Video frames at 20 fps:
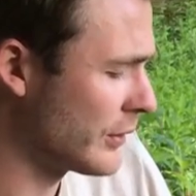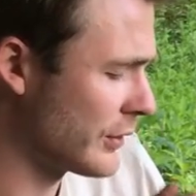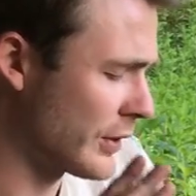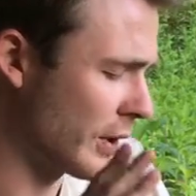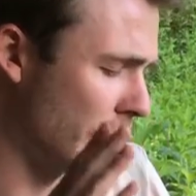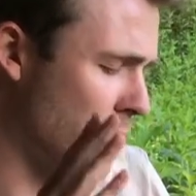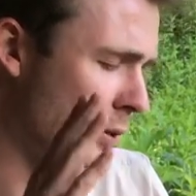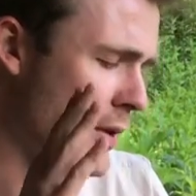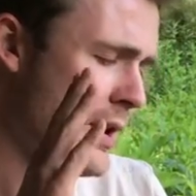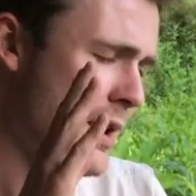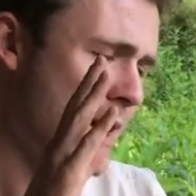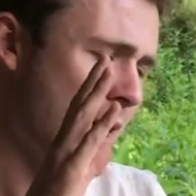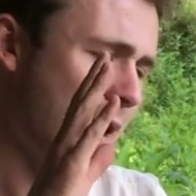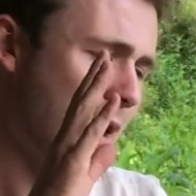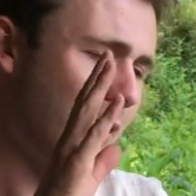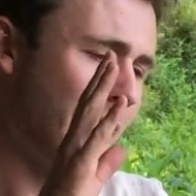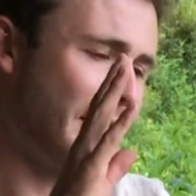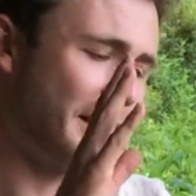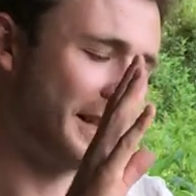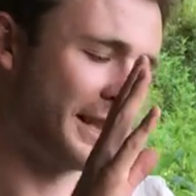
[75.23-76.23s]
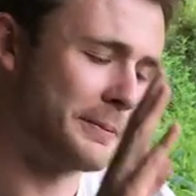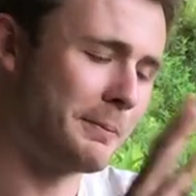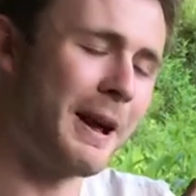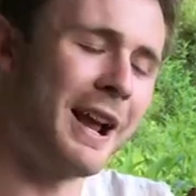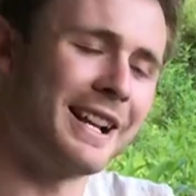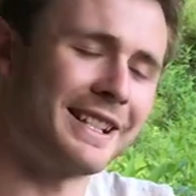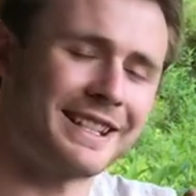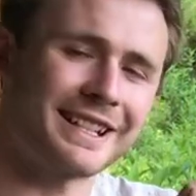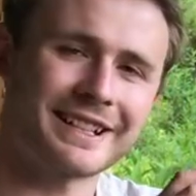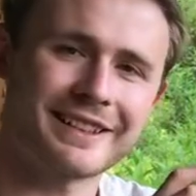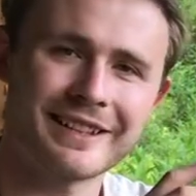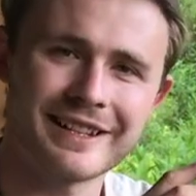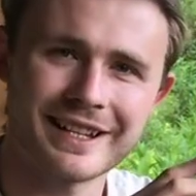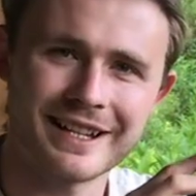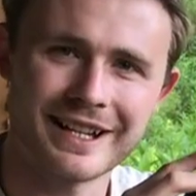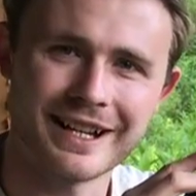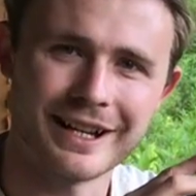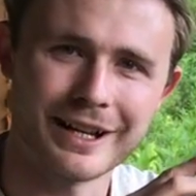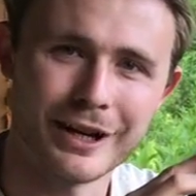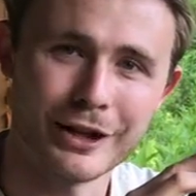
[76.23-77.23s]
So this is basically
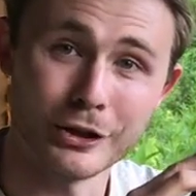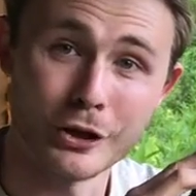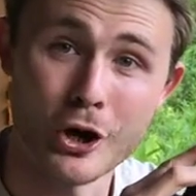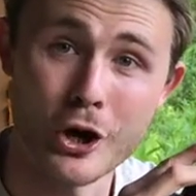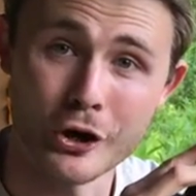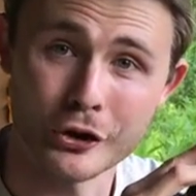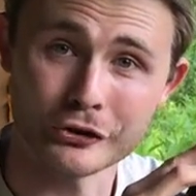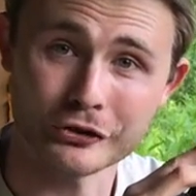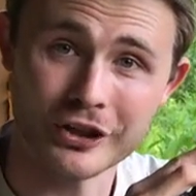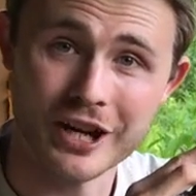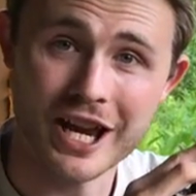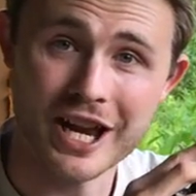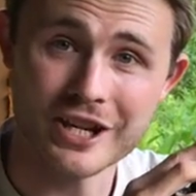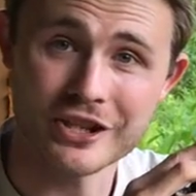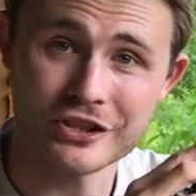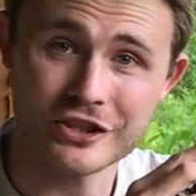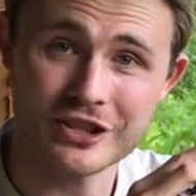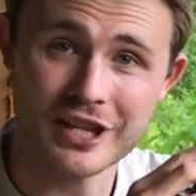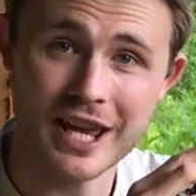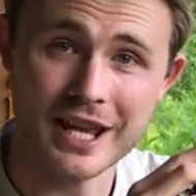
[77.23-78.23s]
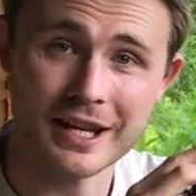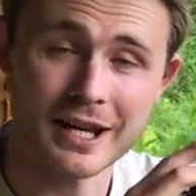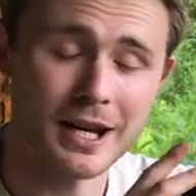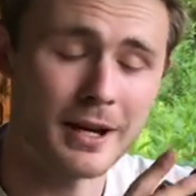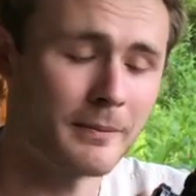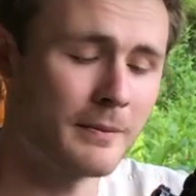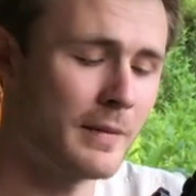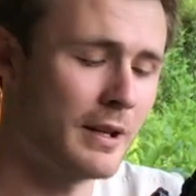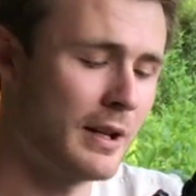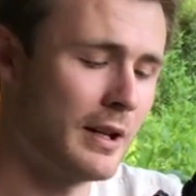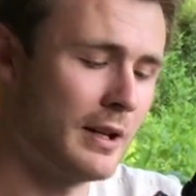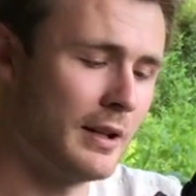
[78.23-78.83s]
a long-range setup,